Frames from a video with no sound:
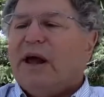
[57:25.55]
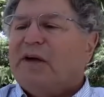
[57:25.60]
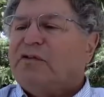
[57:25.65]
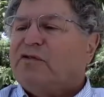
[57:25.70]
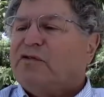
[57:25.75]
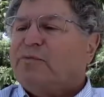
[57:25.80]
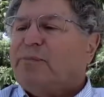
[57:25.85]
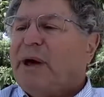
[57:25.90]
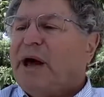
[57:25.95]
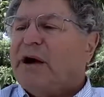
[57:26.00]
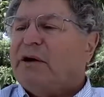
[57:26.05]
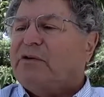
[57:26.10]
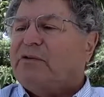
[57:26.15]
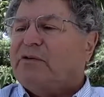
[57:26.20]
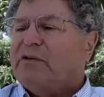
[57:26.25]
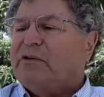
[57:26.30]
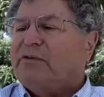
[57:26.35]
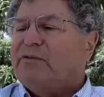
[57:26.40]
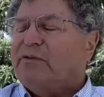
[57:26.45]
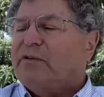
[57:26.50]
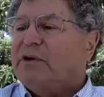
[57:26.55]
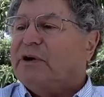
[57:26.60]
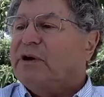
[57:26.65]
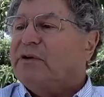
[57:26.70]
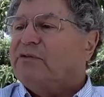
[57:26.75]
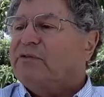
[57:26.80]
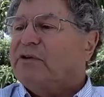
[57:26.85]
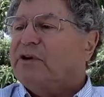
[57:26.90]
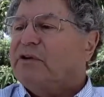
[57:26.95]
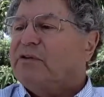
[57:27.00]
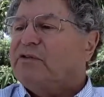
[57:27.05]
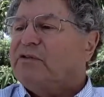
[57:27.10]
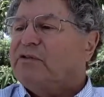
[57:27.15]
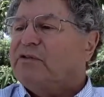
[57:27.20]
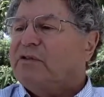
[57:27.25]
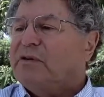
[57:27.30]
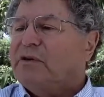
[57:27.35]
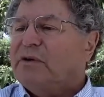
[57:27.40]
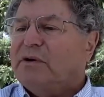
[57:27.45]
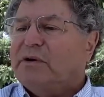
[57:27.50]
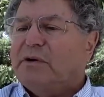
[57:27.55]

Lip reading: expect forgiveness?